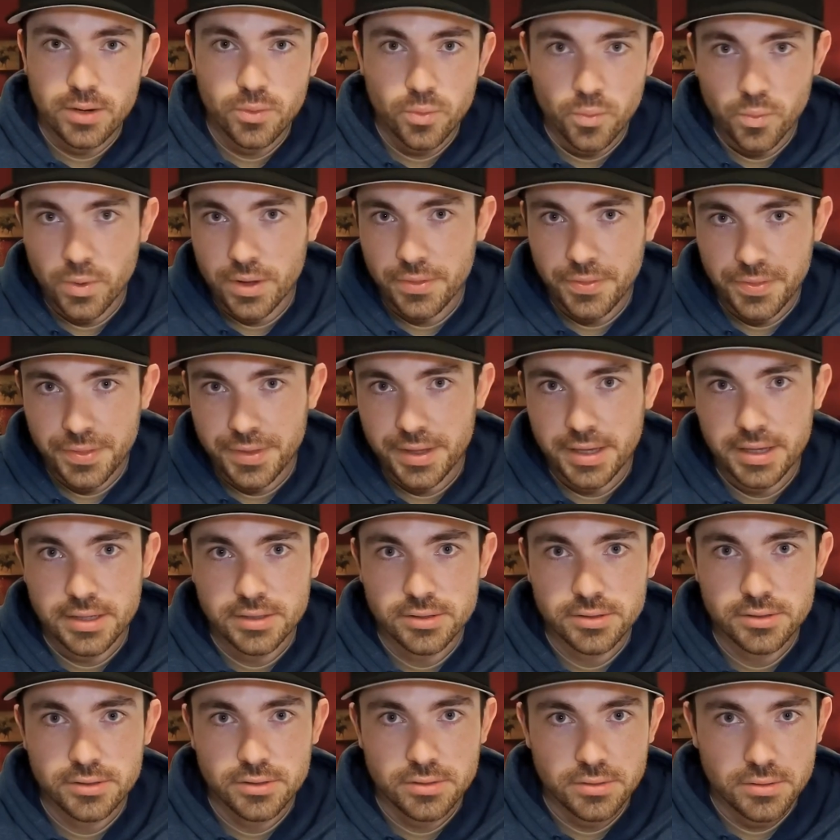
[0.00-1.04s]
with
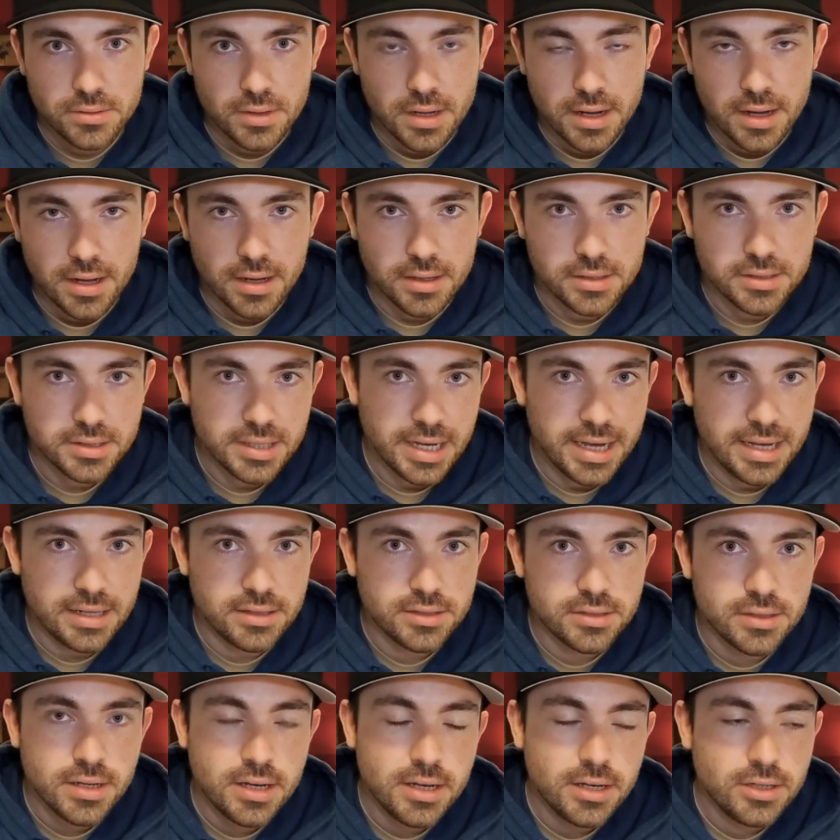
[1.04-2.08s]
these skates.
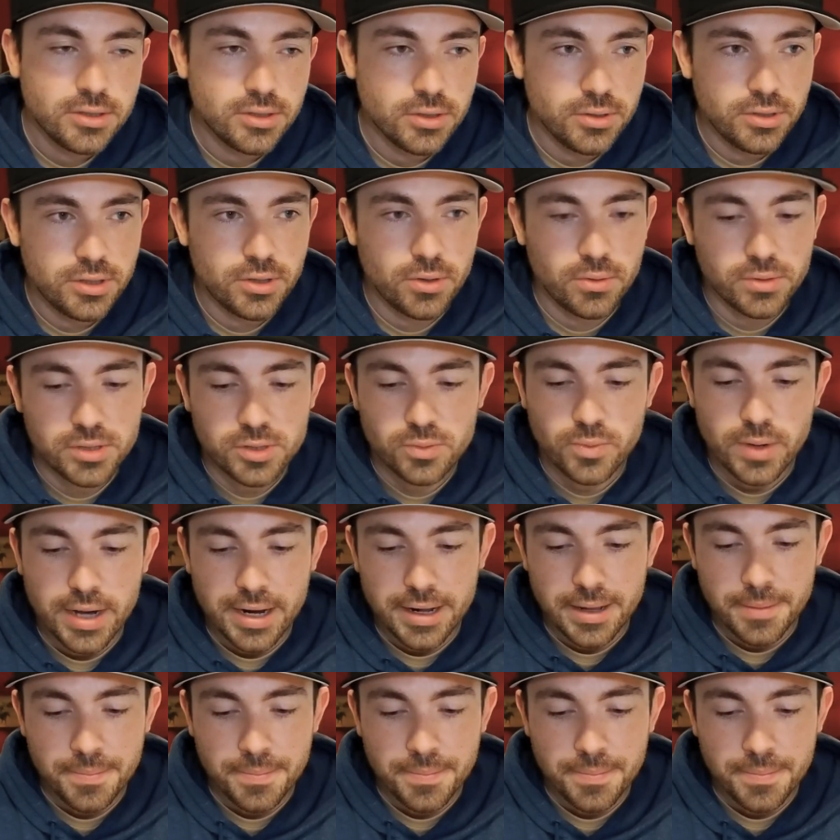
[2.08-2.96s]
So don't sweat it.